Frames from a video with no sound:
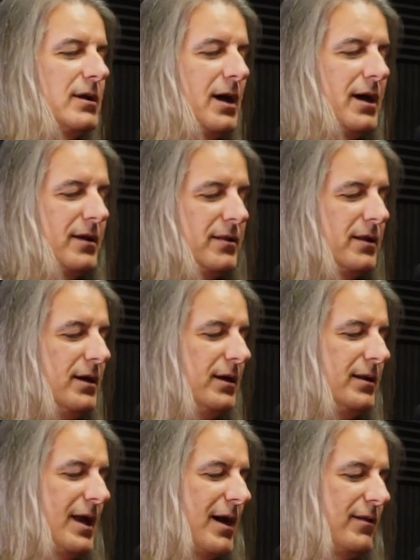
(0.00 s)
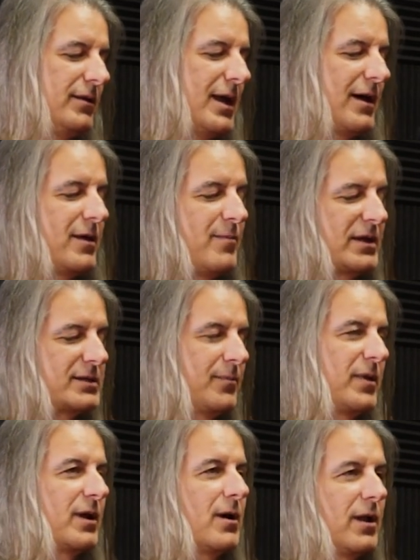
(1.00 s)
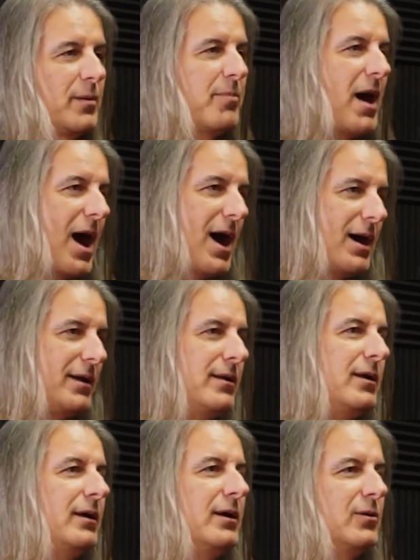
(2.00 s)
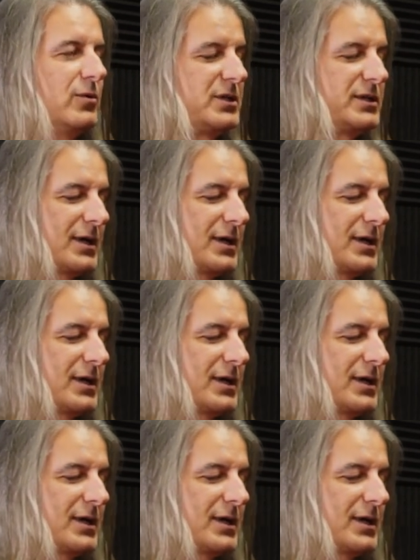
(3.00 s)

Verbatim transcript: Uh, now now they make something called a pod, which mm.